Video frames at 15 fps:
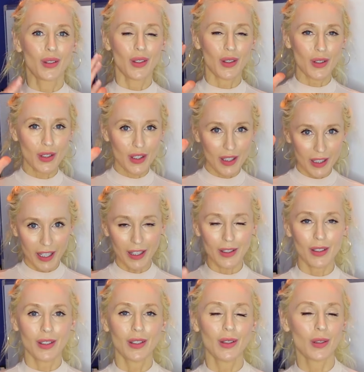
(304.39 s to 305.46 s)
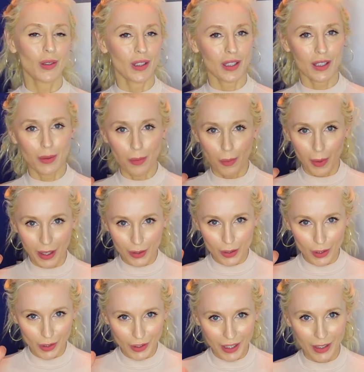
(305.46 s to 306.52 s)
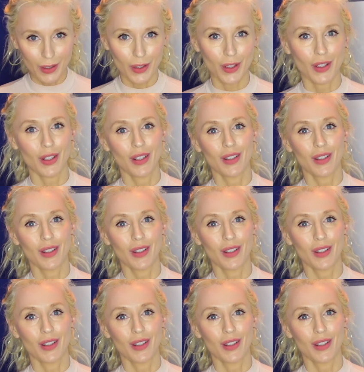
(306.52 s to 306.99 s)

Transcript: They're sending you this mental energy.